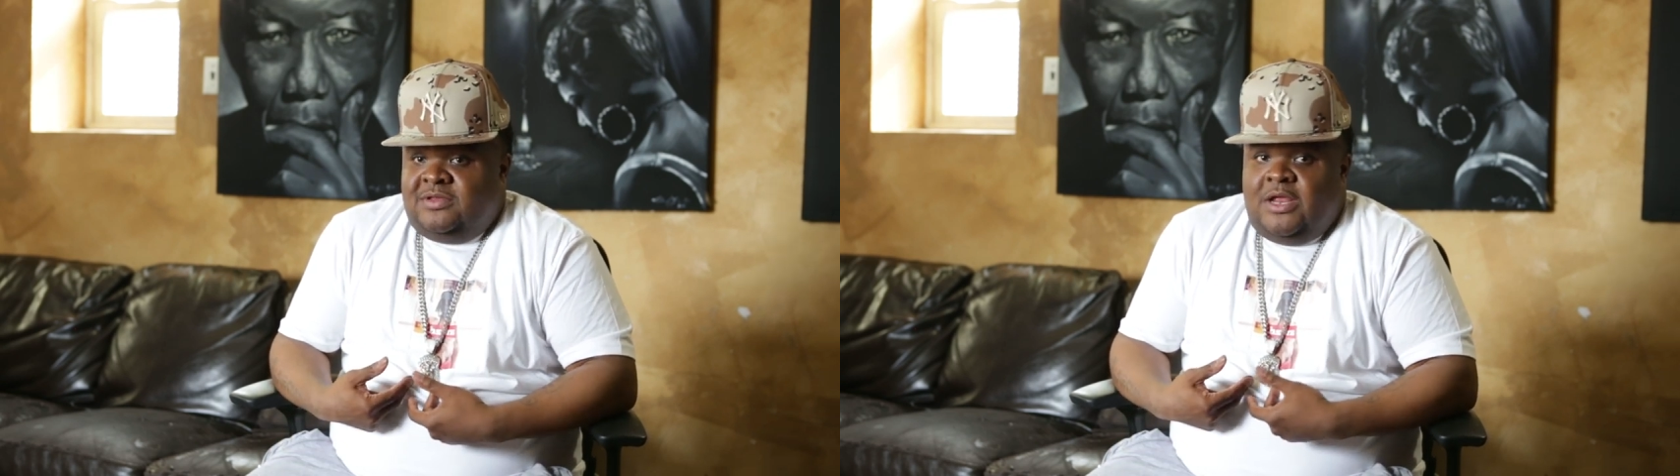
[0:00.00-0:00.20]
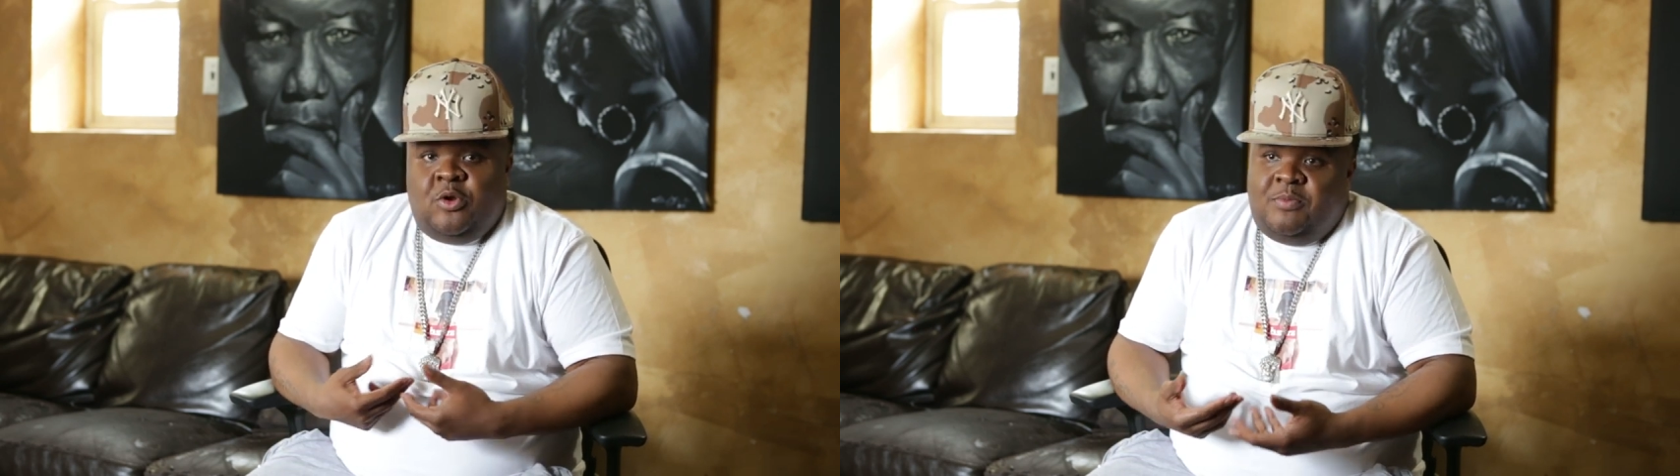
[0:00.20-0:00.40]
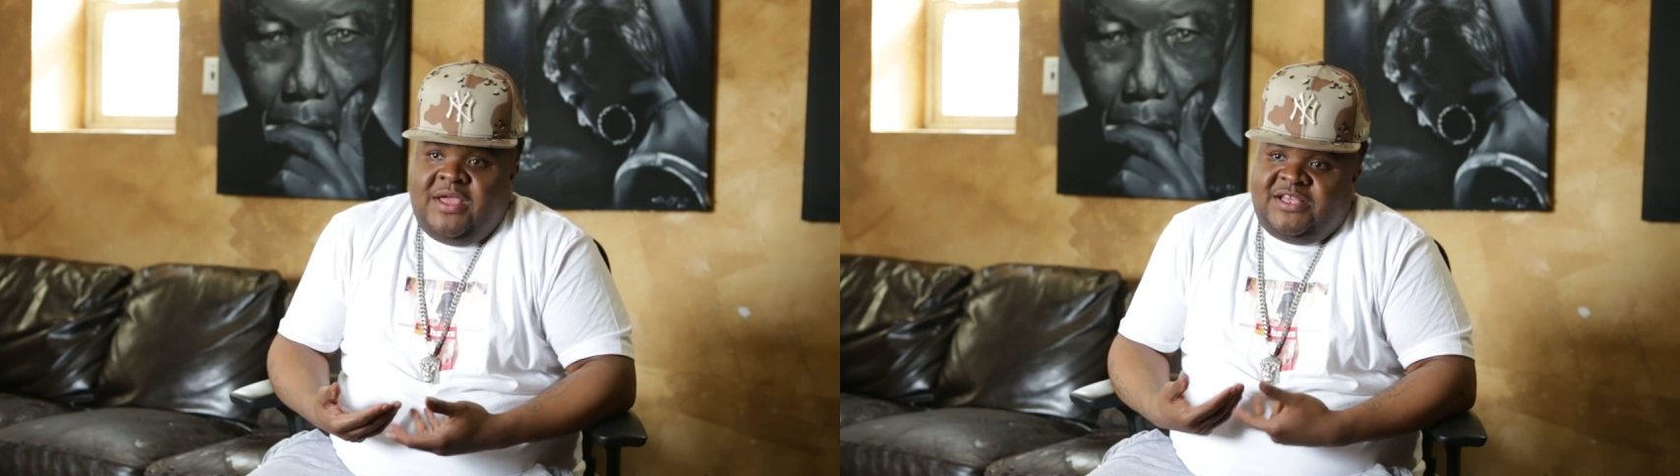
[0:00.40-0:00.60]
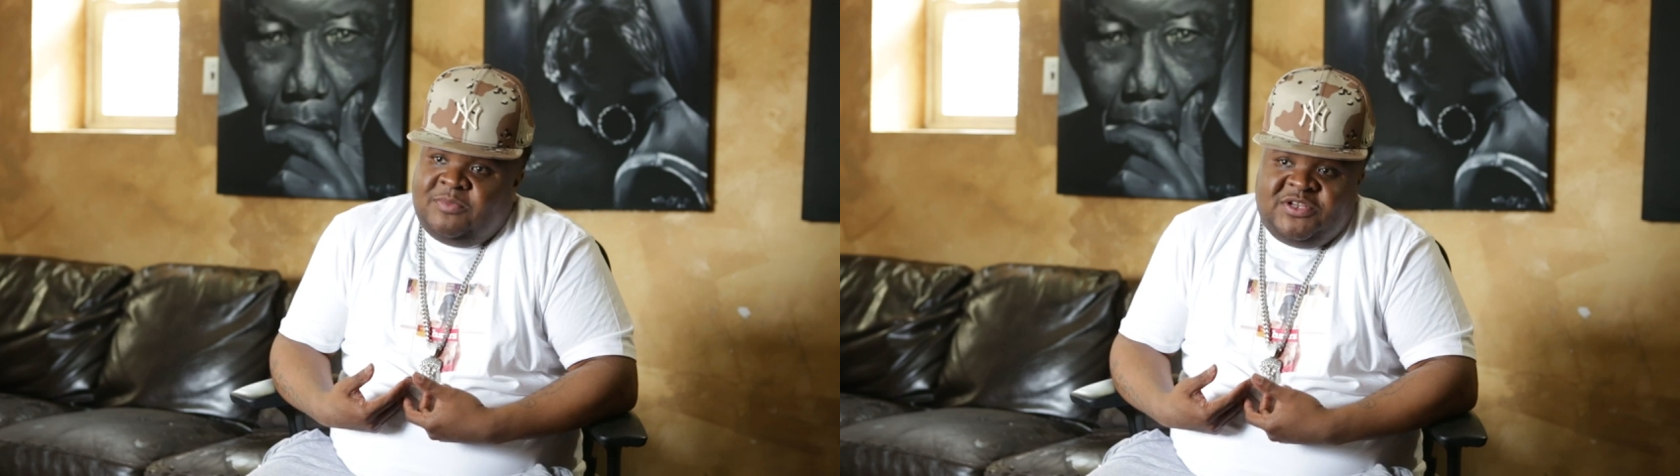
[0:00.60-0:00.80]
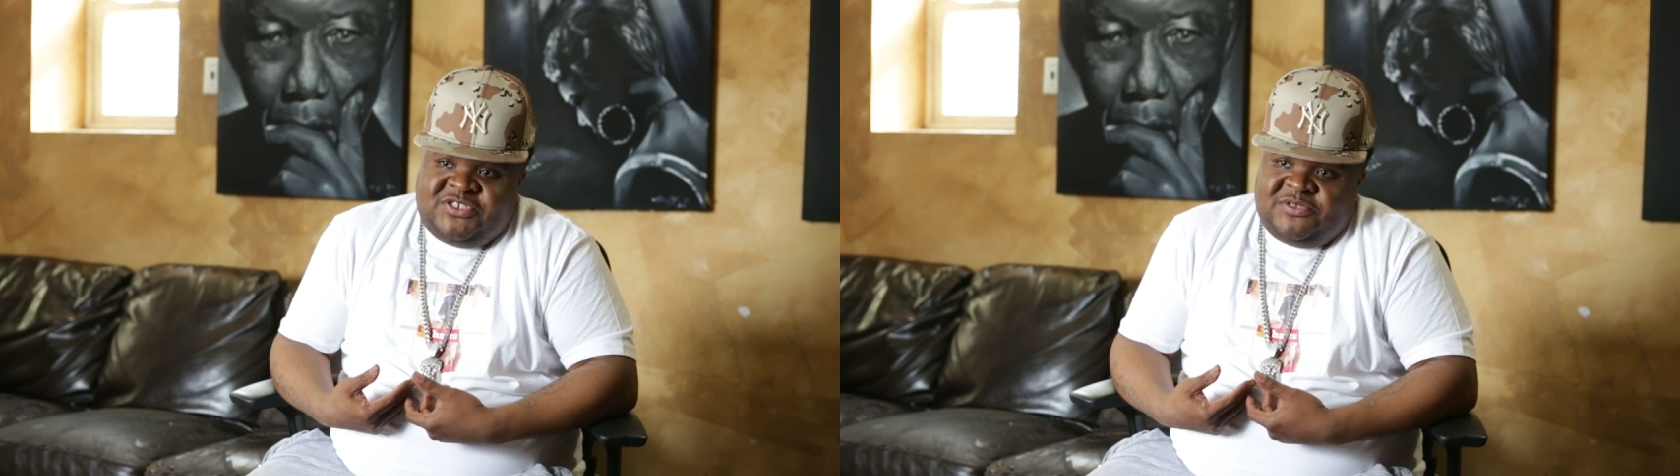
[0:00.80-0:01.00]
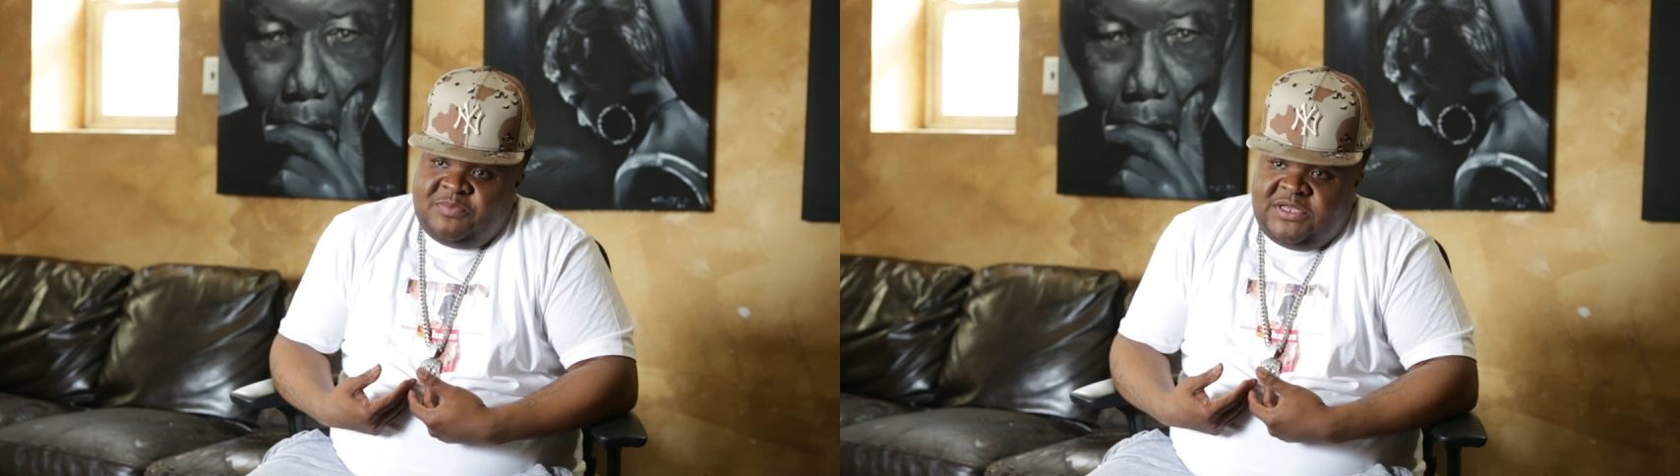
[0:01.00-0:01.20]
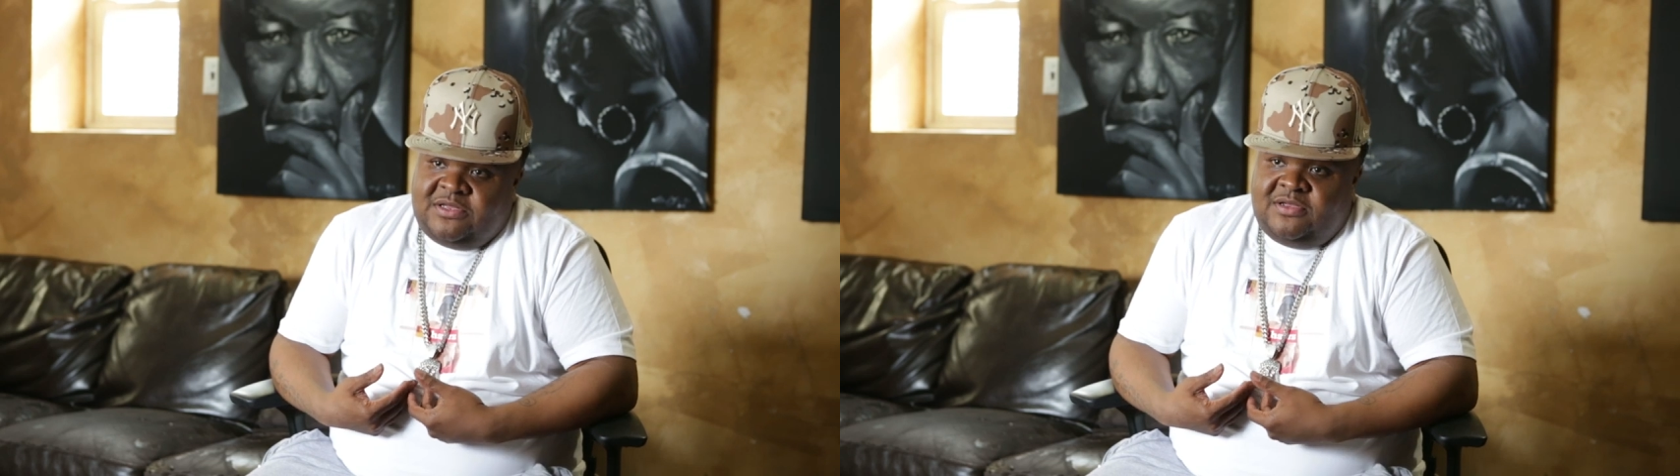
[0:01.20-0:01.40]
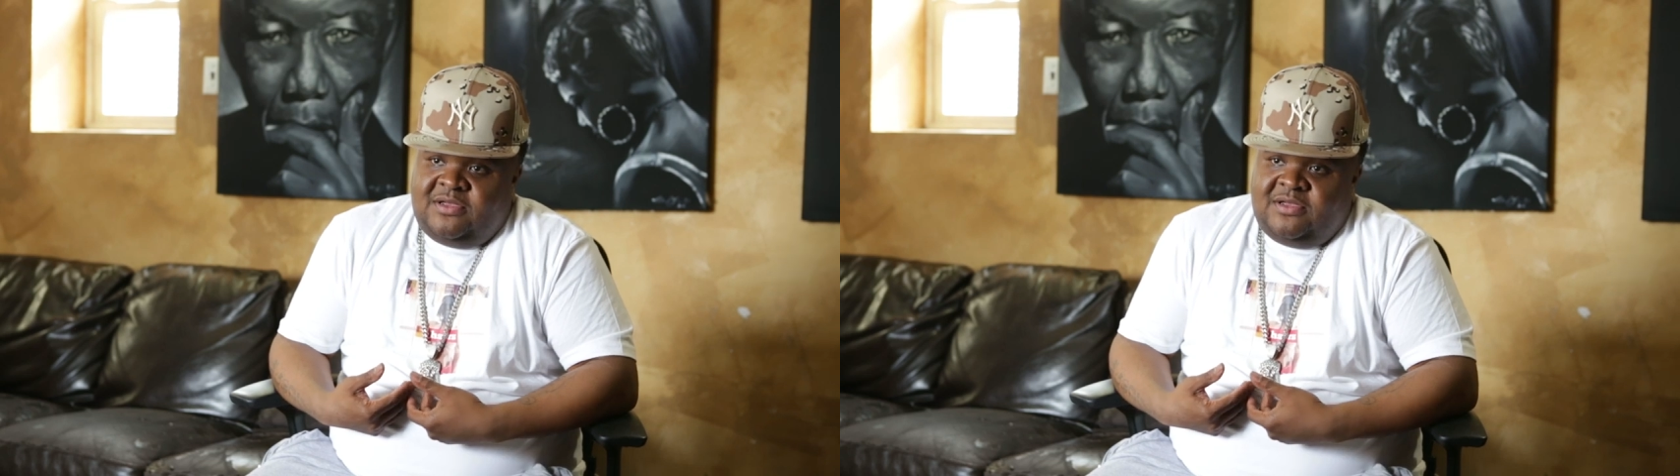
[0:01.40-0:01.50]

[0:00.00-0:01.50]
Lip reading: that don't make as much as me,